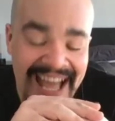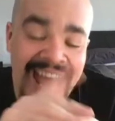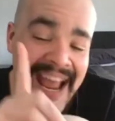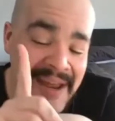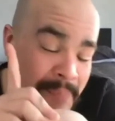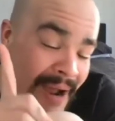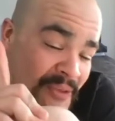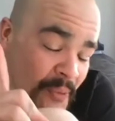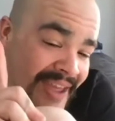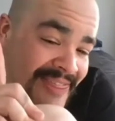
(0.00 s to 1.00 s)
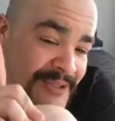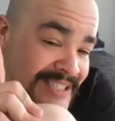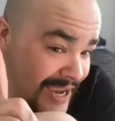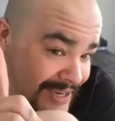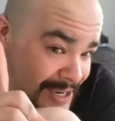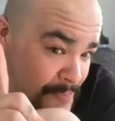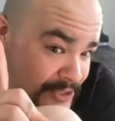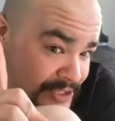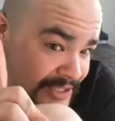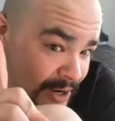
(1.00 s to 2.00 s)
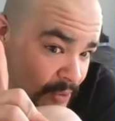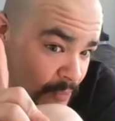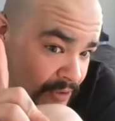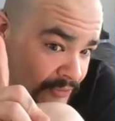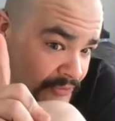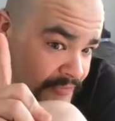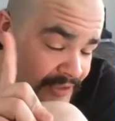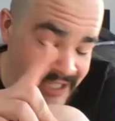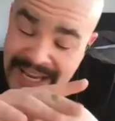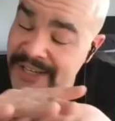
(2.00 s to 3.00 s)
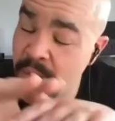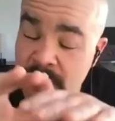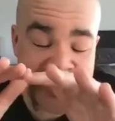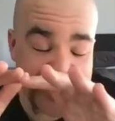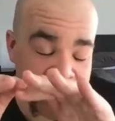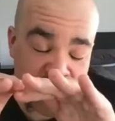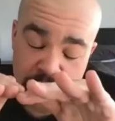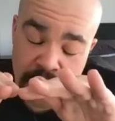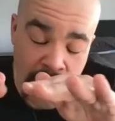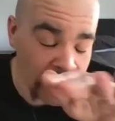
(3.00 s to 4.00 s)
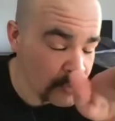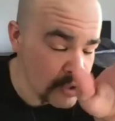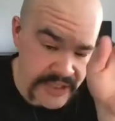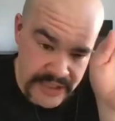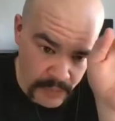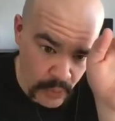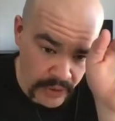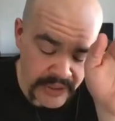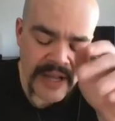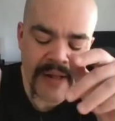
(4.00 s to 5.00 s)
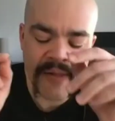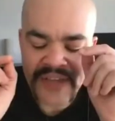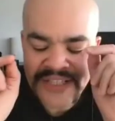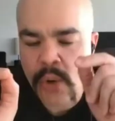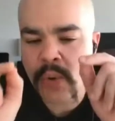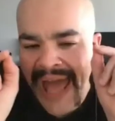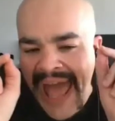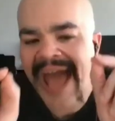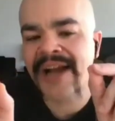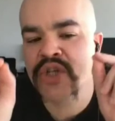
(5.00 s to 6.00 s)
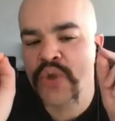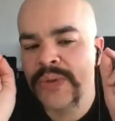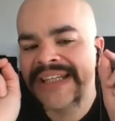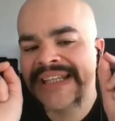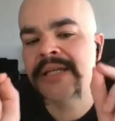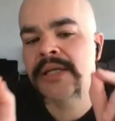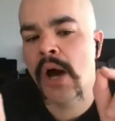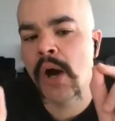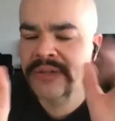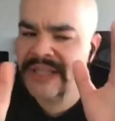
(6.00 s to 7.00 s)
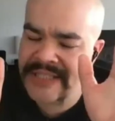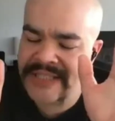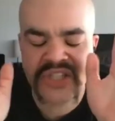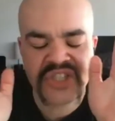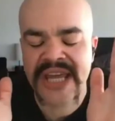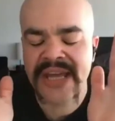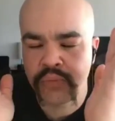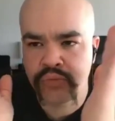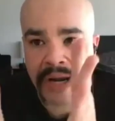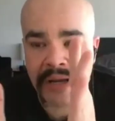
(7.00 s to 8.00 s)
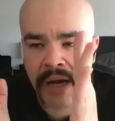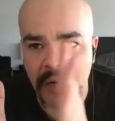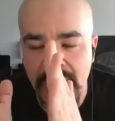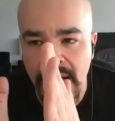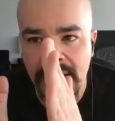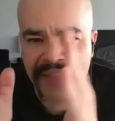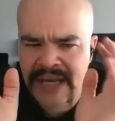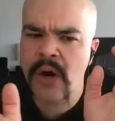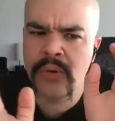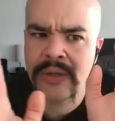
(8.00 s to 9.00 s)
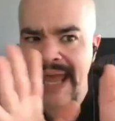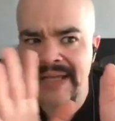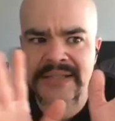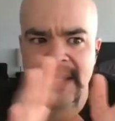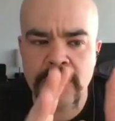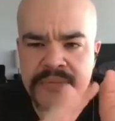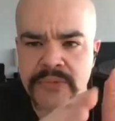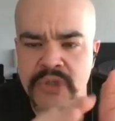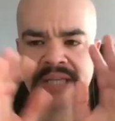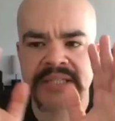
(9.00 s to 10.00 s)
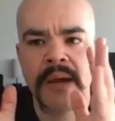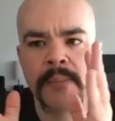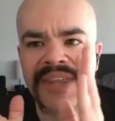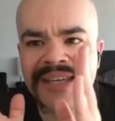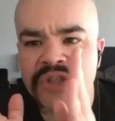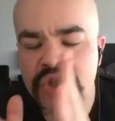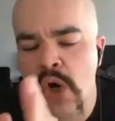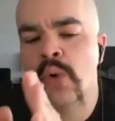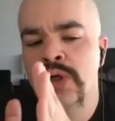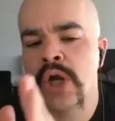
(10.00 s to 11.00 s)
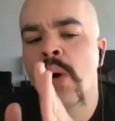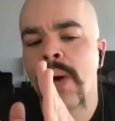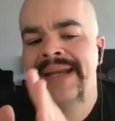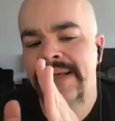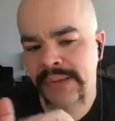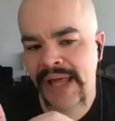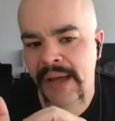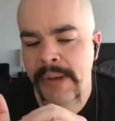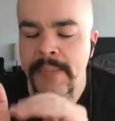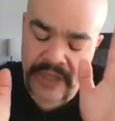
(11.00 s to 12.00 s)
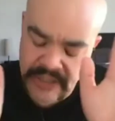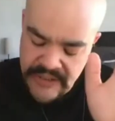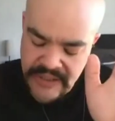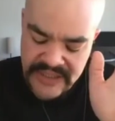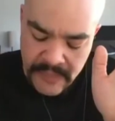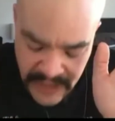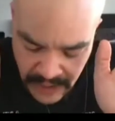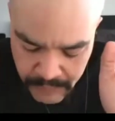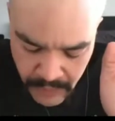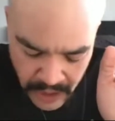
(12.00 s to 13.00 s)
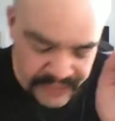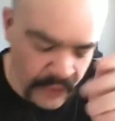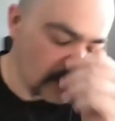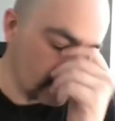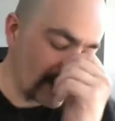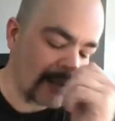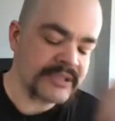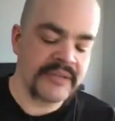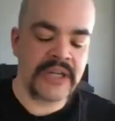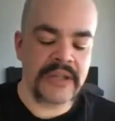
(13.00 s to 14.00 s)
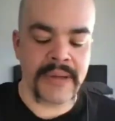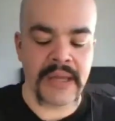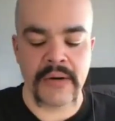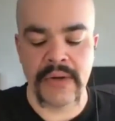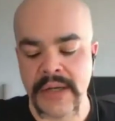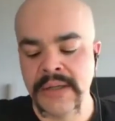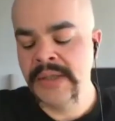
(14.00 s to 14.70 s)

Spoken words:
And by the way, those gatekeepers in the art world, because I know this to be true across the board, they don't actually know. Let's just take, they know gays, they know some trans, but they don't know any black people. Here's something I thought of when I was living in the Bay Area.